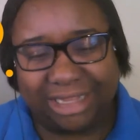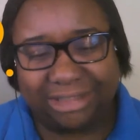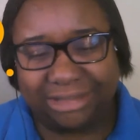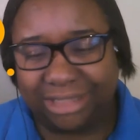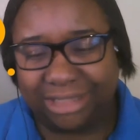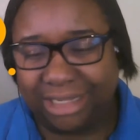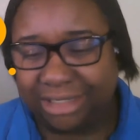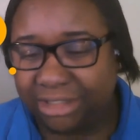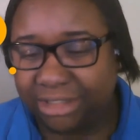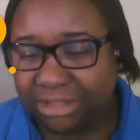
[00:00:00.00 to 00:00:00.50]

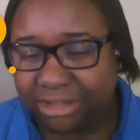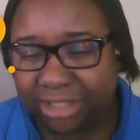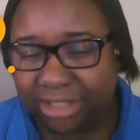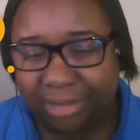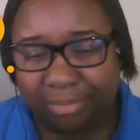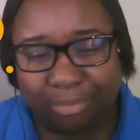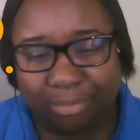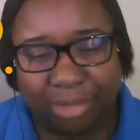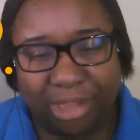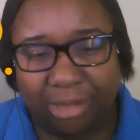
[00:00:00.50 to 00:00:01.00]
that is
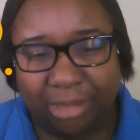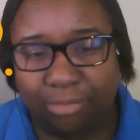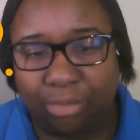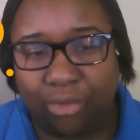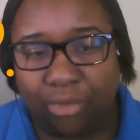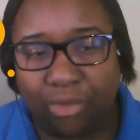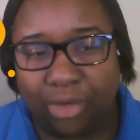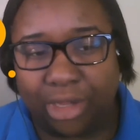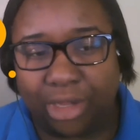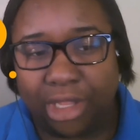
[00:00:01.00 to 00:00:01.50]
a big
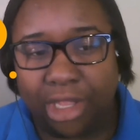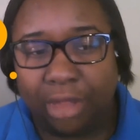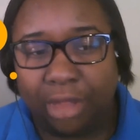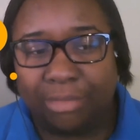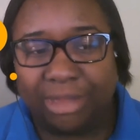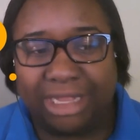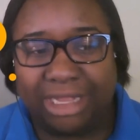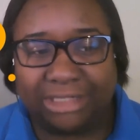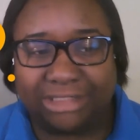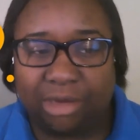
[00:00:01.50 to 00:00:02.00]
point,
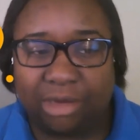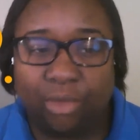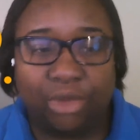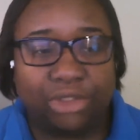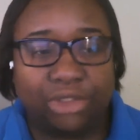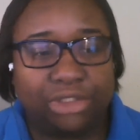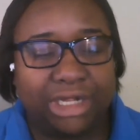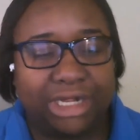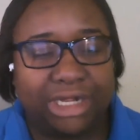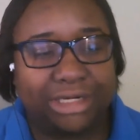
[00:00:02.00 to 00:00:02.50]
because I want
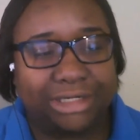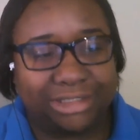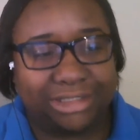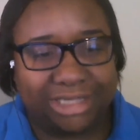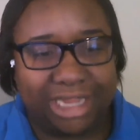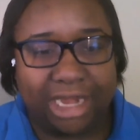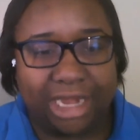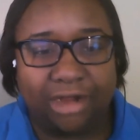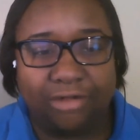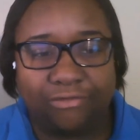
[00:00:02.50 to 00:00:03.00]
you to
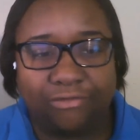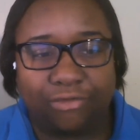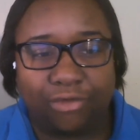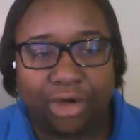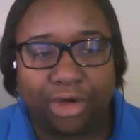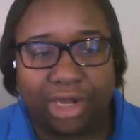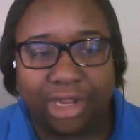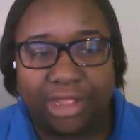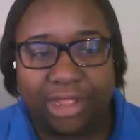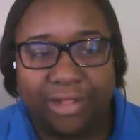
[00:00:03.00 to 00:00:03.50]
understand up
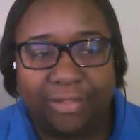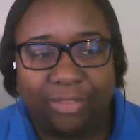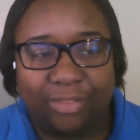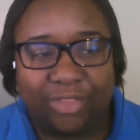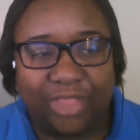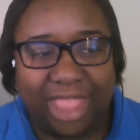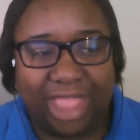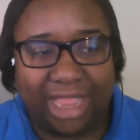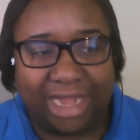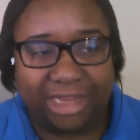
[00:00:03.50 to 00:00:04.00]
front
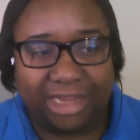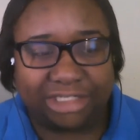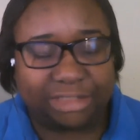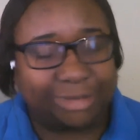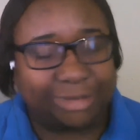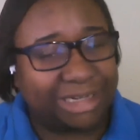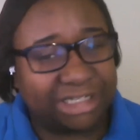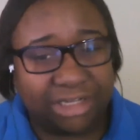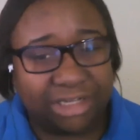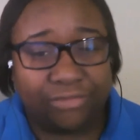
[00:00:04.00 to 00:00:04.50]
that,
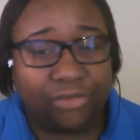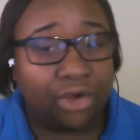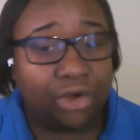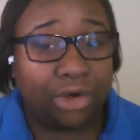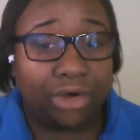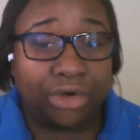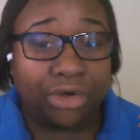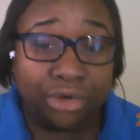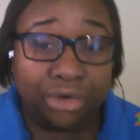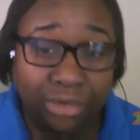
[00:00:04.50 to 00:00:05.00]
especially if you're a
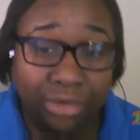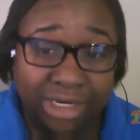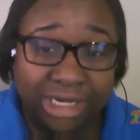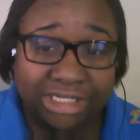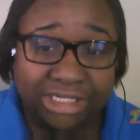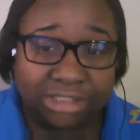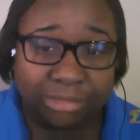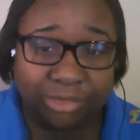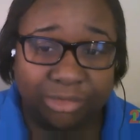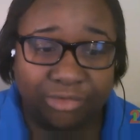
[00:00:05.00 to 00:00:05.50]
new
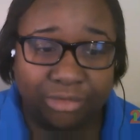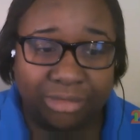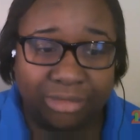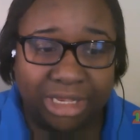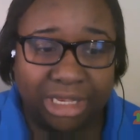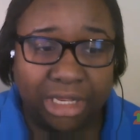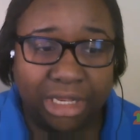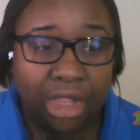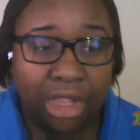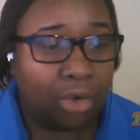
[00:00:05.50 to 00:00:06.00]
customer for
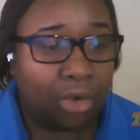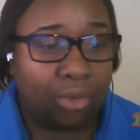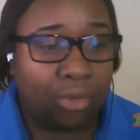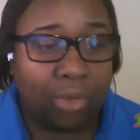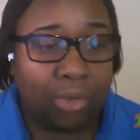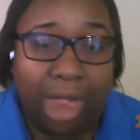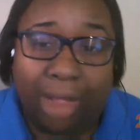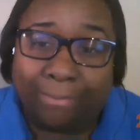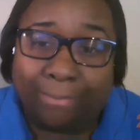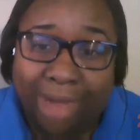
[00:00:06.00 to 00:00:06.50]
me,
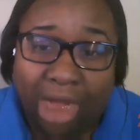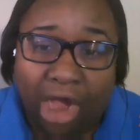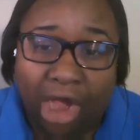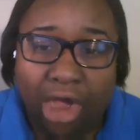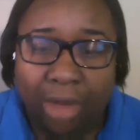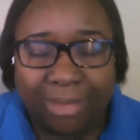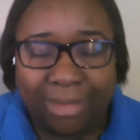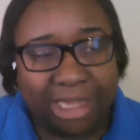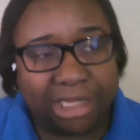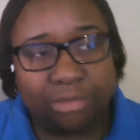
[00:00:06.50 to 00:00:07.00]

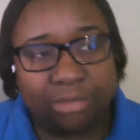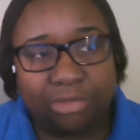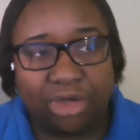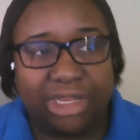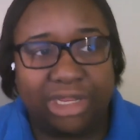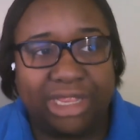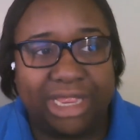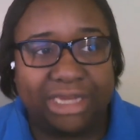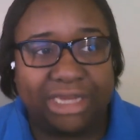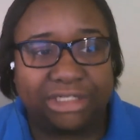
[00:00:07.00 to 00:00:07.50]
all my
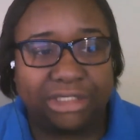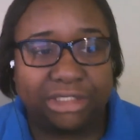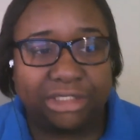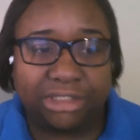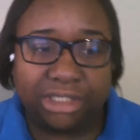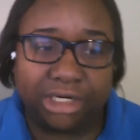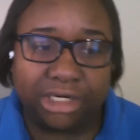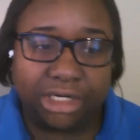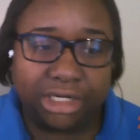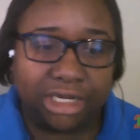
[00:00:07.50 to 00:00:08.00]
communication is
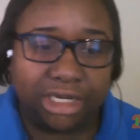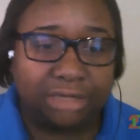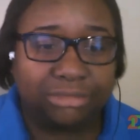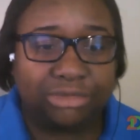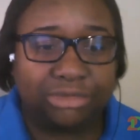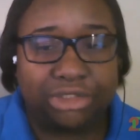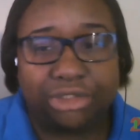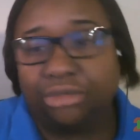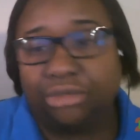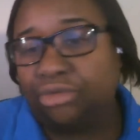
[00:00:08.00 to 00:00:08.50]
going to come
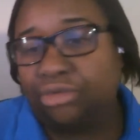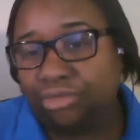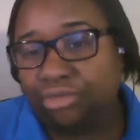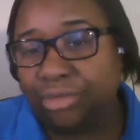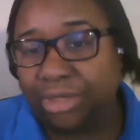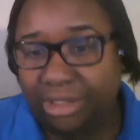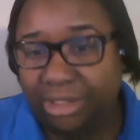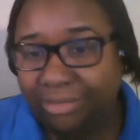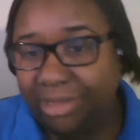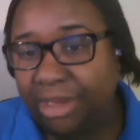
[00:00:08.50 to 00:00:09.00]
to you through
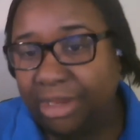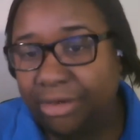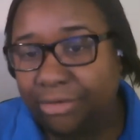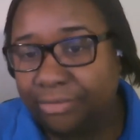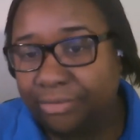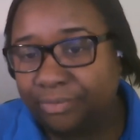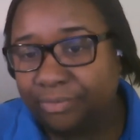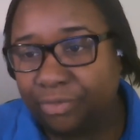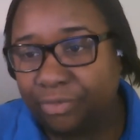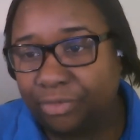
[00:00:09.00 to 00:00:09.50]
email.
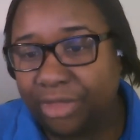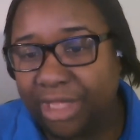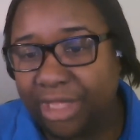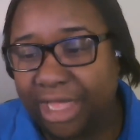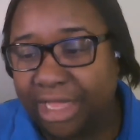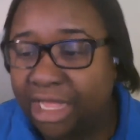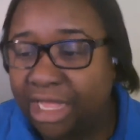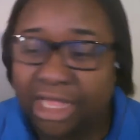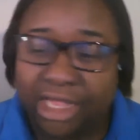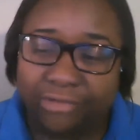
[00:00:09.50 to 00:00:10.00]

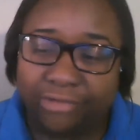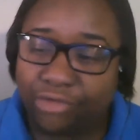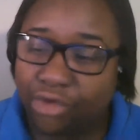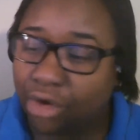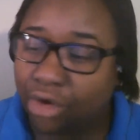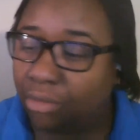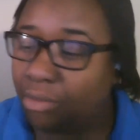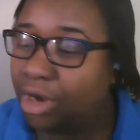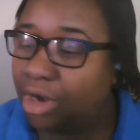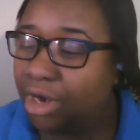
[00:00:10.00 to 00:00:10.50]
Okay. If
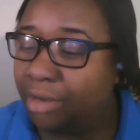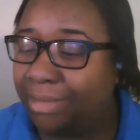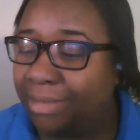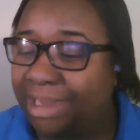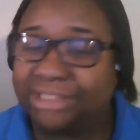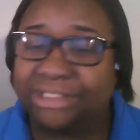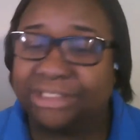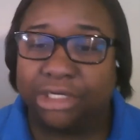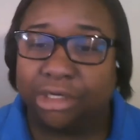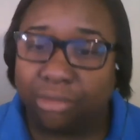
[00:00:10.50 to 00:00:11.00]
you're one of my
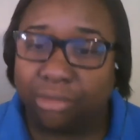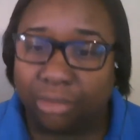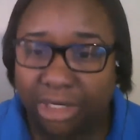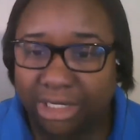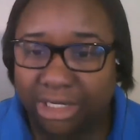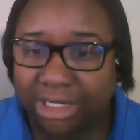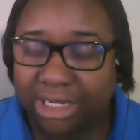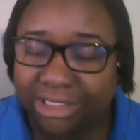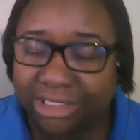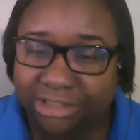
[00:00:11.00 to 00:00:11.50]
tier 1
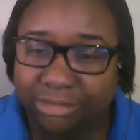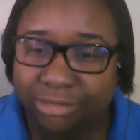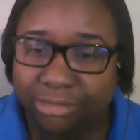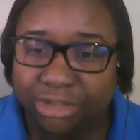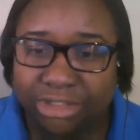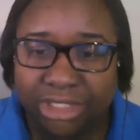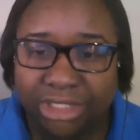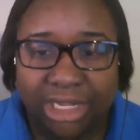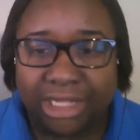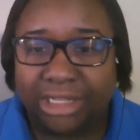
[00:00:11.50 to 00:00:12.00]
customers,
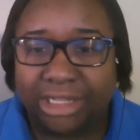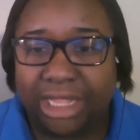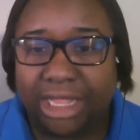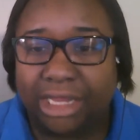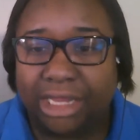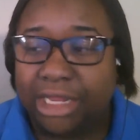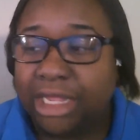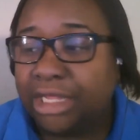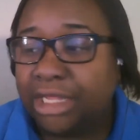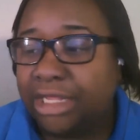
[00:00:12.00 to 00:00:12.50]

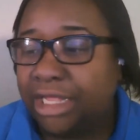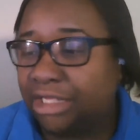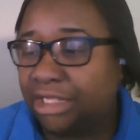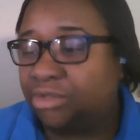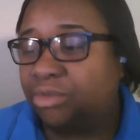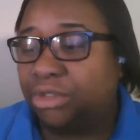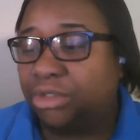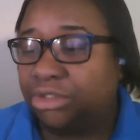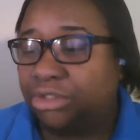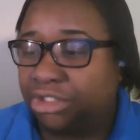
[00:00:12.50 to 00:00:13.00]
then yes,
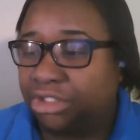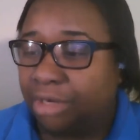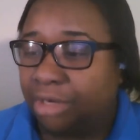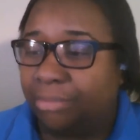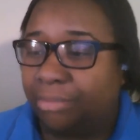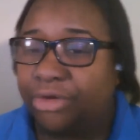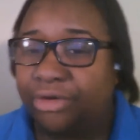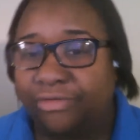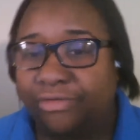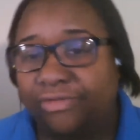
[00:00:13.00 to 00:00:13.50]
we'll jump
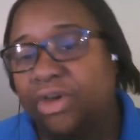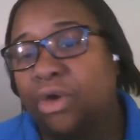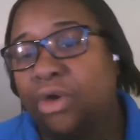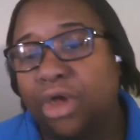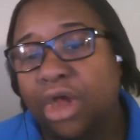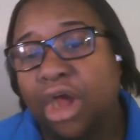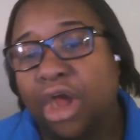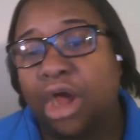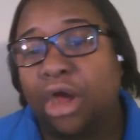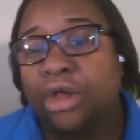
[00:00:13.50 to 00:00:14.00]
on a phone
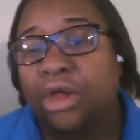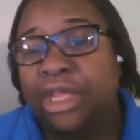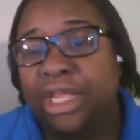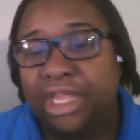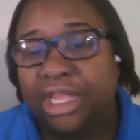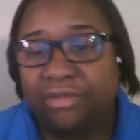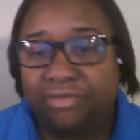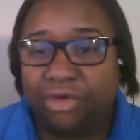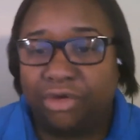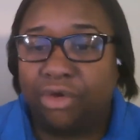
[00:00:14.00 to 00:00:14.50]
call,
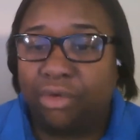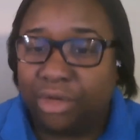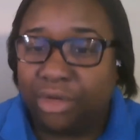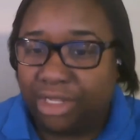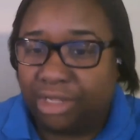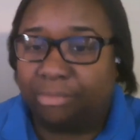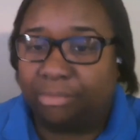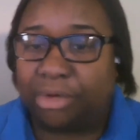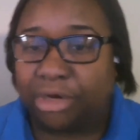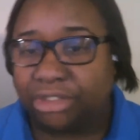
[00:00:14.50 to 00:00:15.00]
even do an
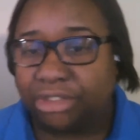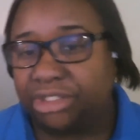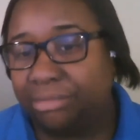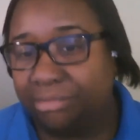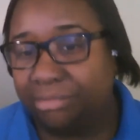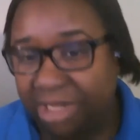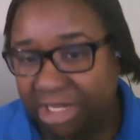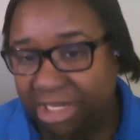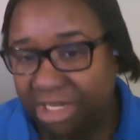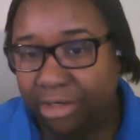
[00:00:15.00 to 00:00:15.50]
in-person
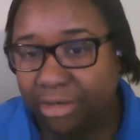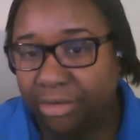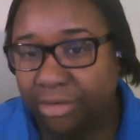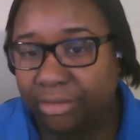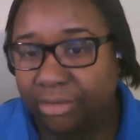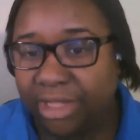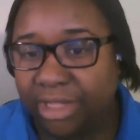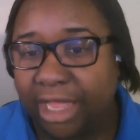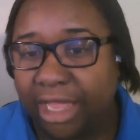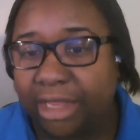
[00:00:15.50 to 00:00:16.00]
meeting.
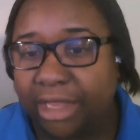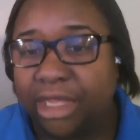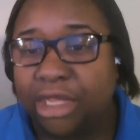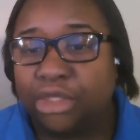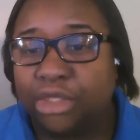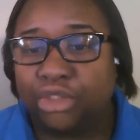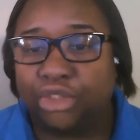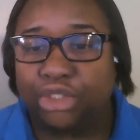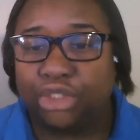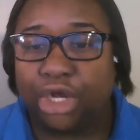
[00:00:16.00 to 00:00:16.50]
Okay.
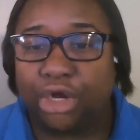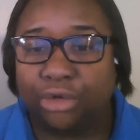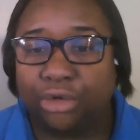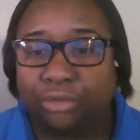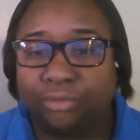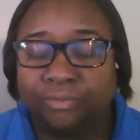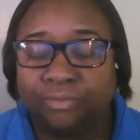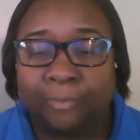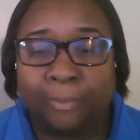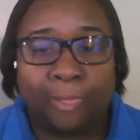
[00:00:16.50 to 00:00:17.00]
So
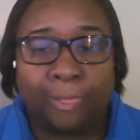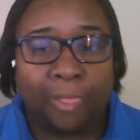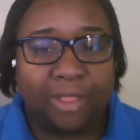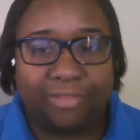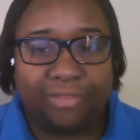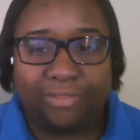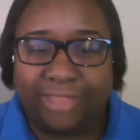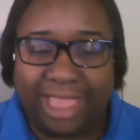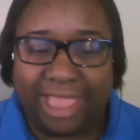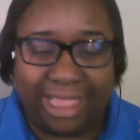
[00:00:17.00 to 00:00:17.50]

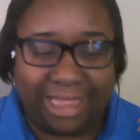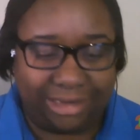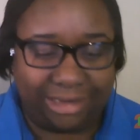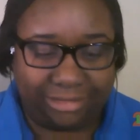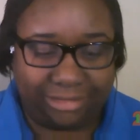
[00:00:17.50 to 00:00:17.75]
that